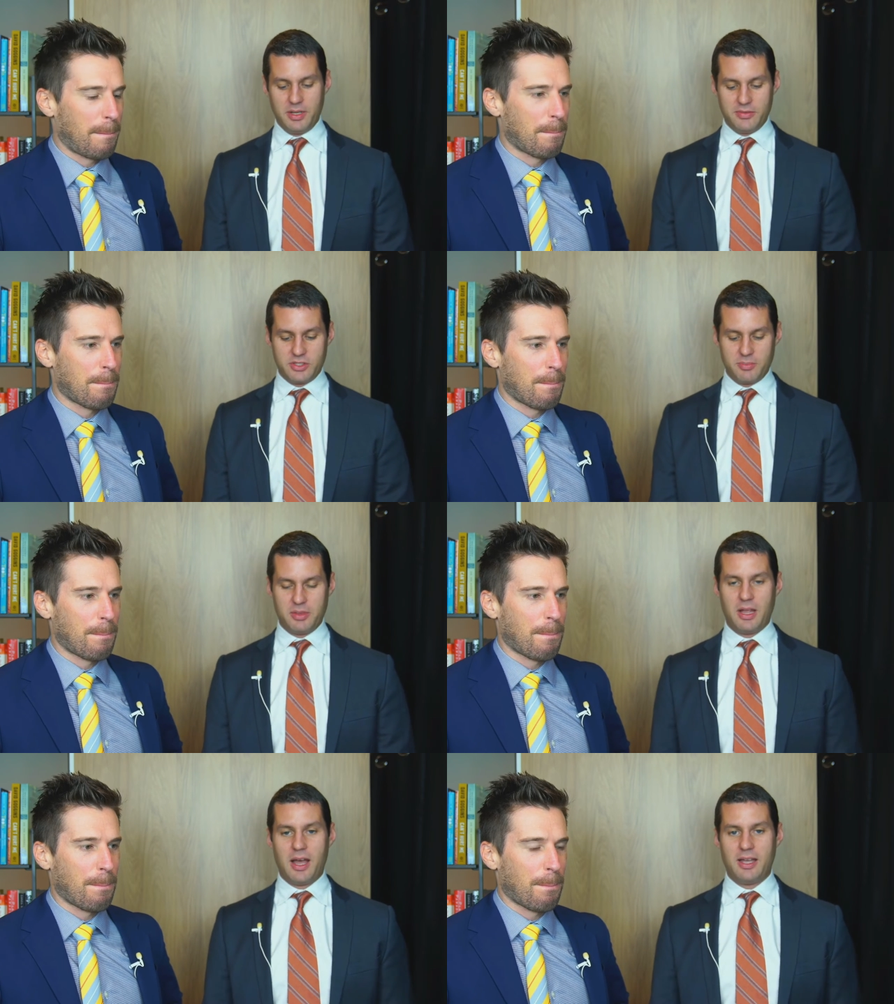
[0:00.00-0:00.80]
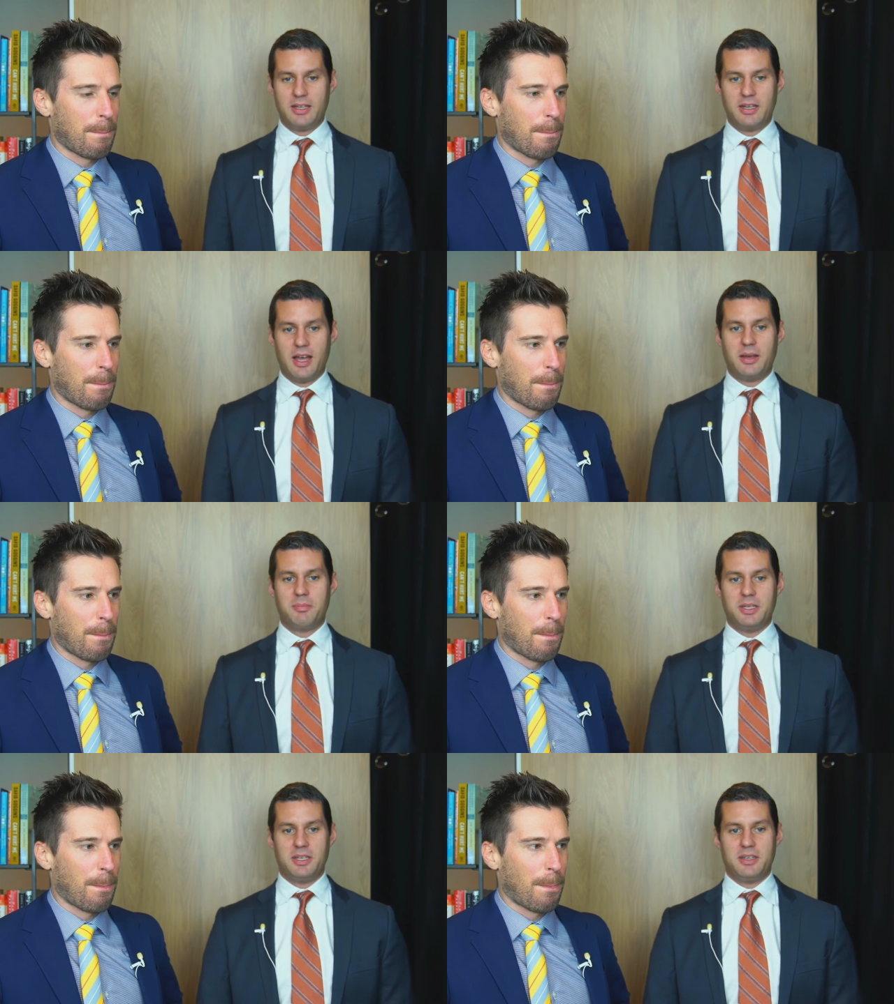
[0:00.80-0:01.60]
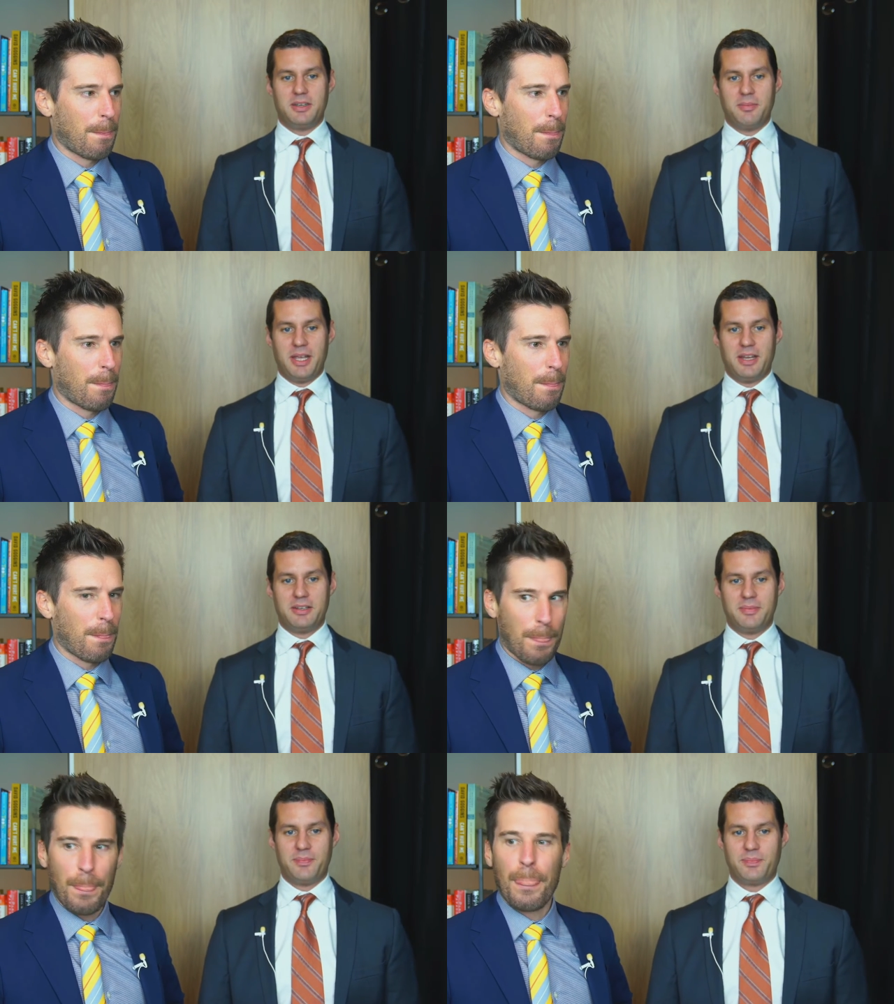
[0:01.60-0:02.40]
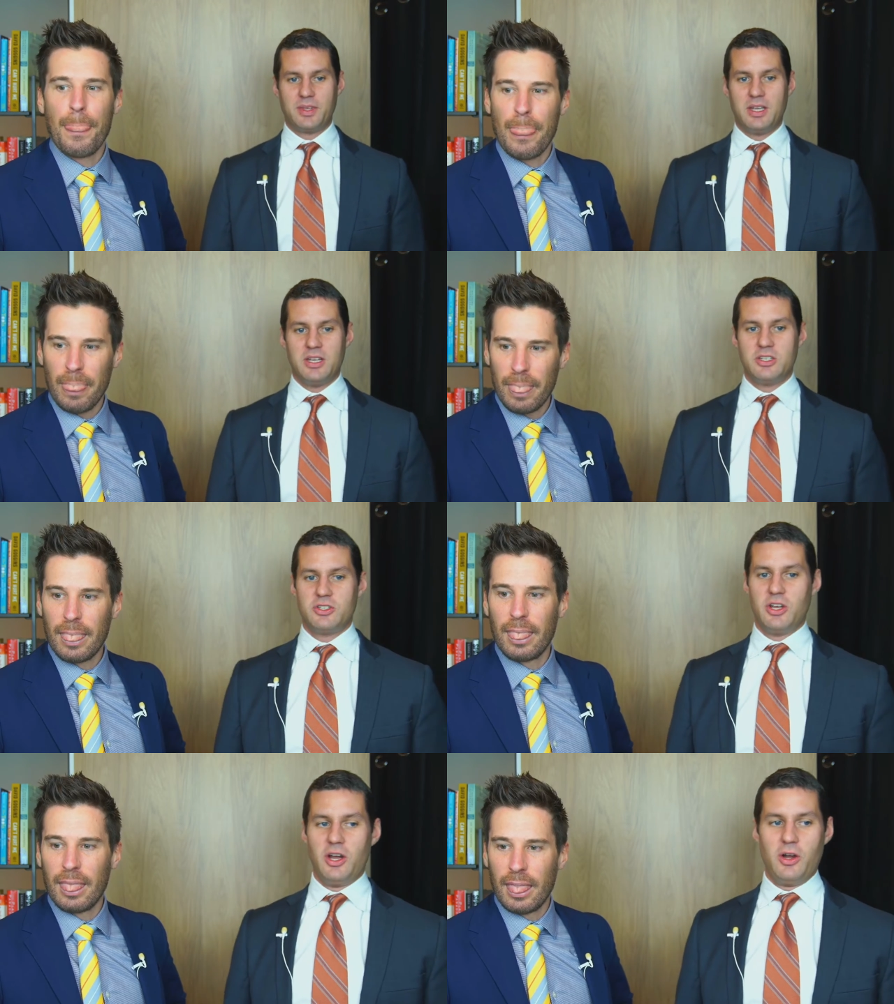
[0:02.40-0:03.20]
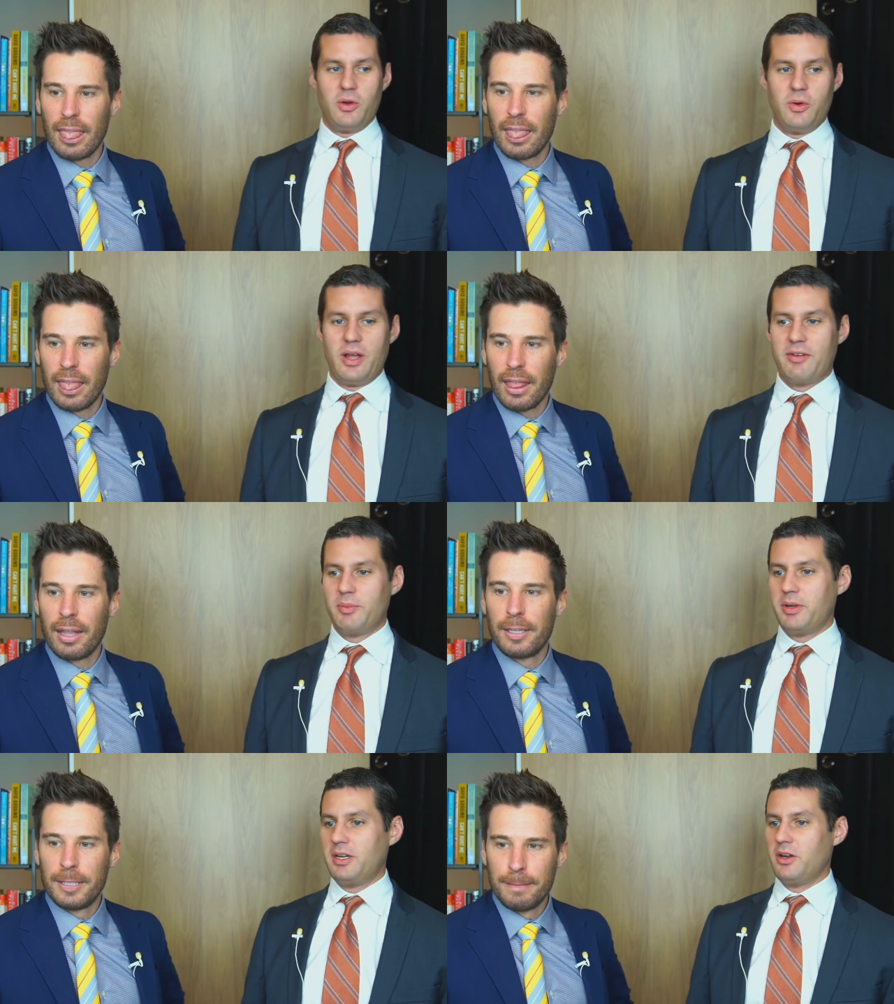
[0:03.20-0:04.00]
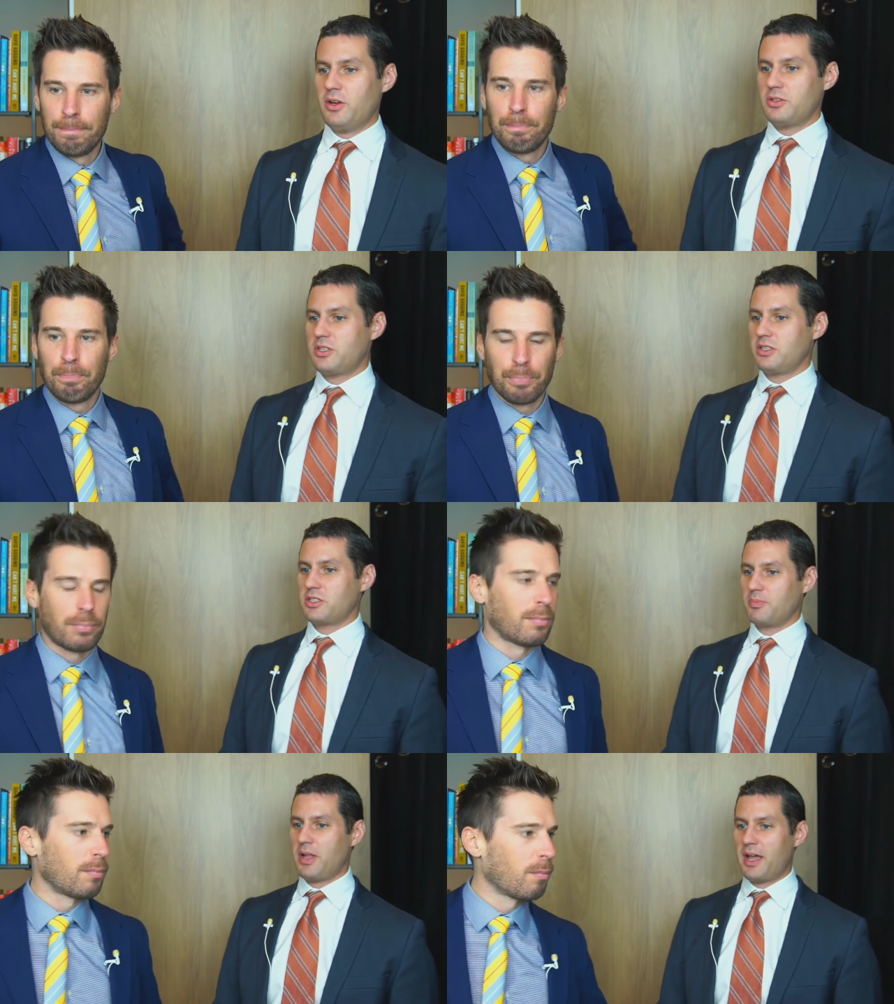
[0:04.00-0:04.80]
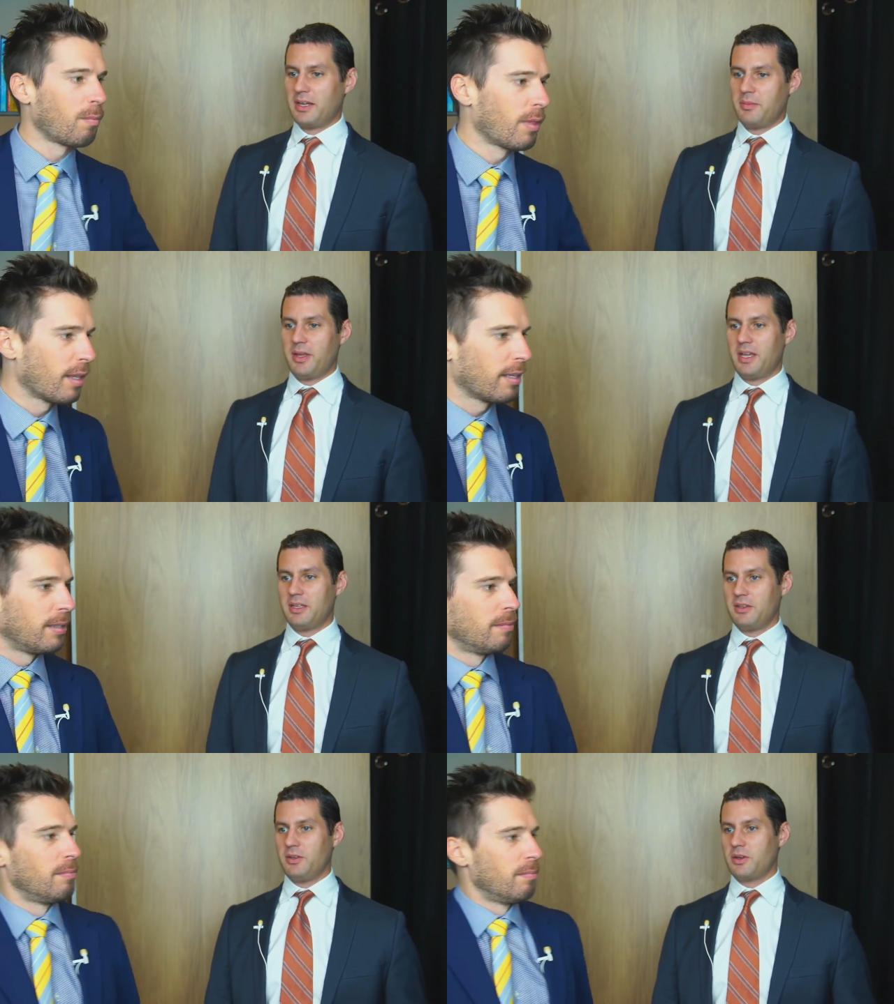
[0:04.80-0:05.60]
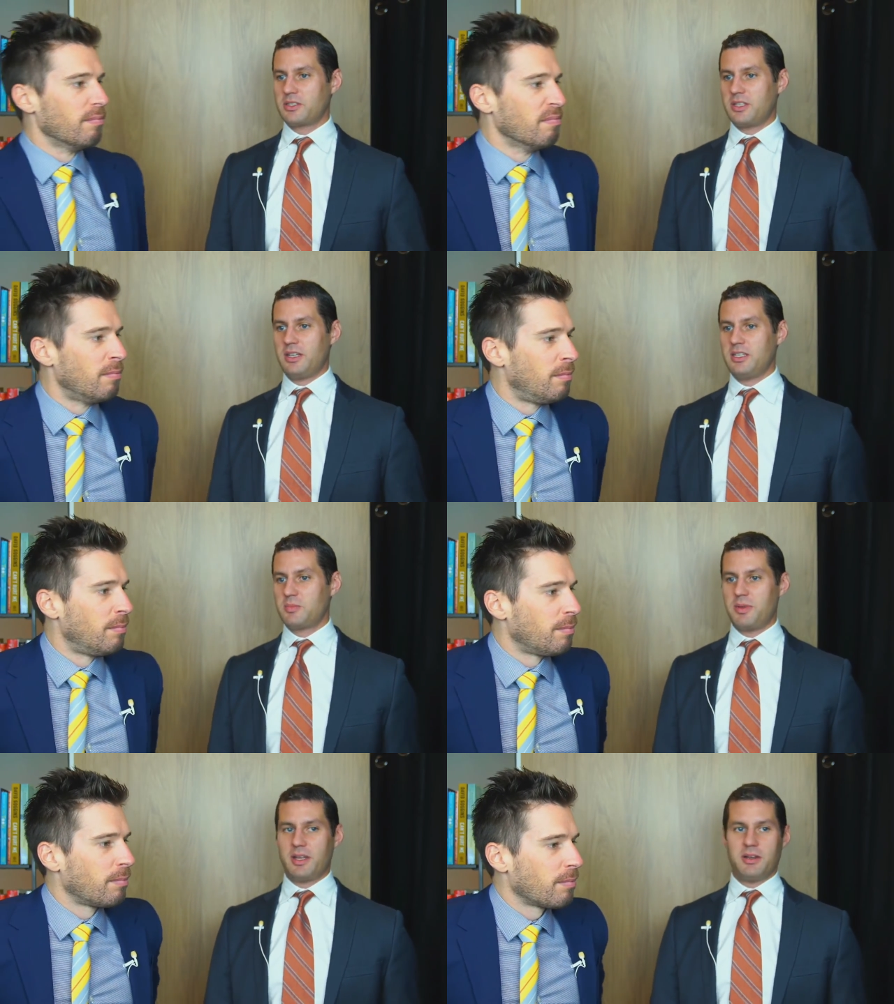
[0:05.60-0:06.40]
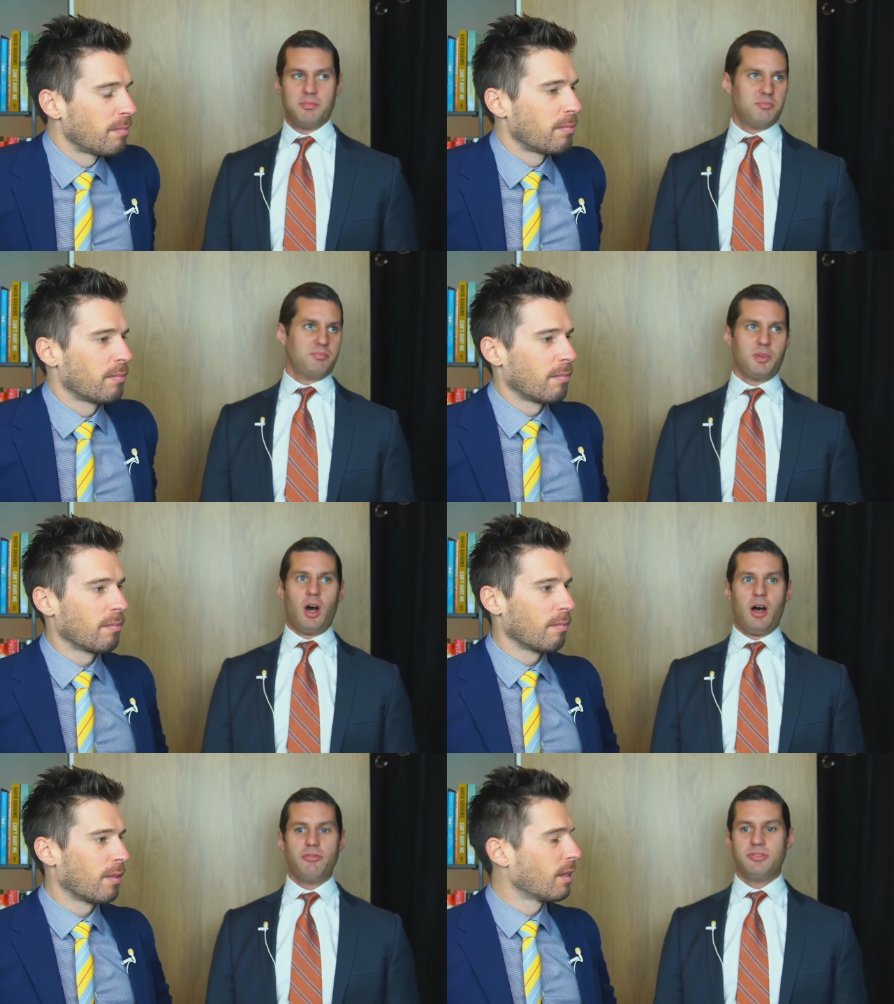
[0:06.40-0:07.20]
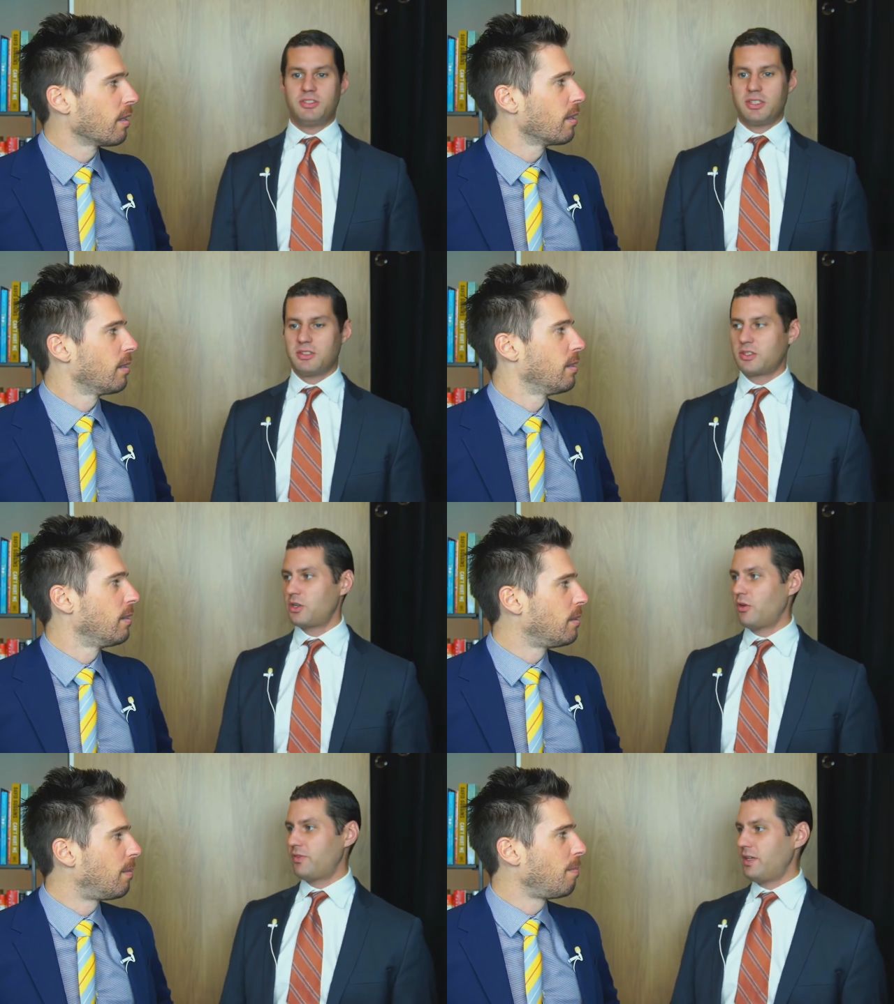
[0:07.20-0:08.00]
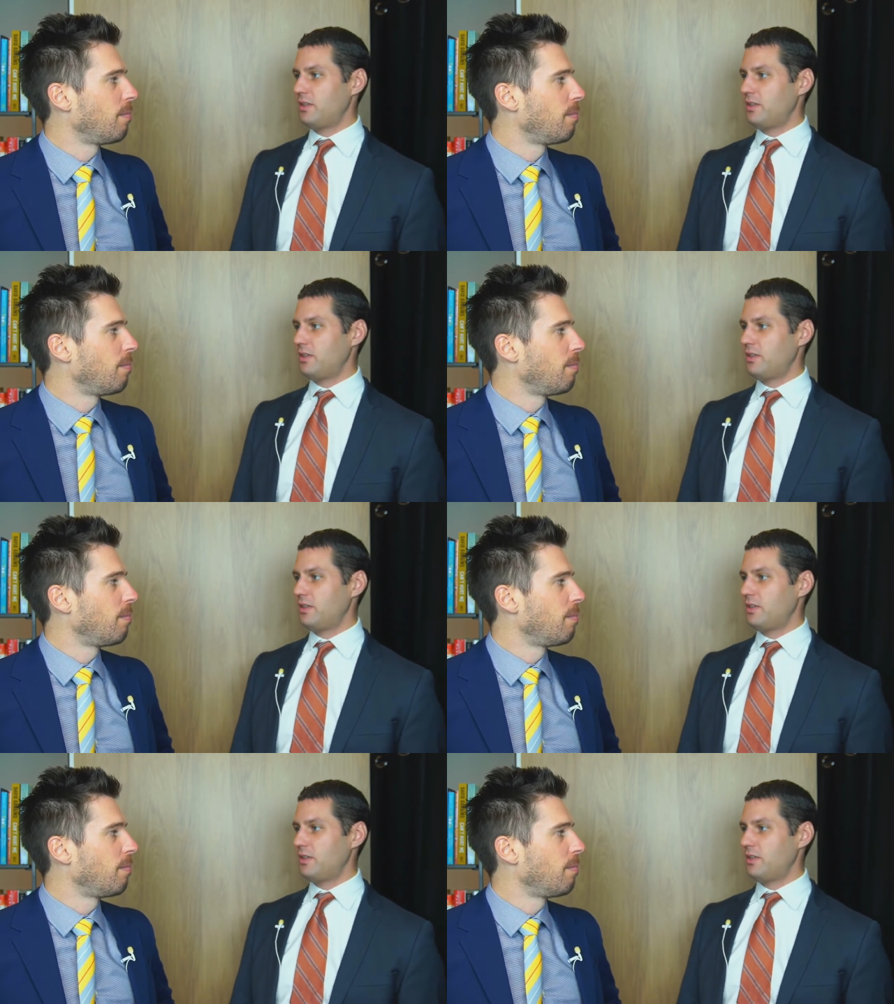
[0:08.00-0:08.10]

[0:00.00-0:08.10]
Speaker 1: of supply not meeting demand. So everybody knows the supply and demand in New York City has been off since COVID.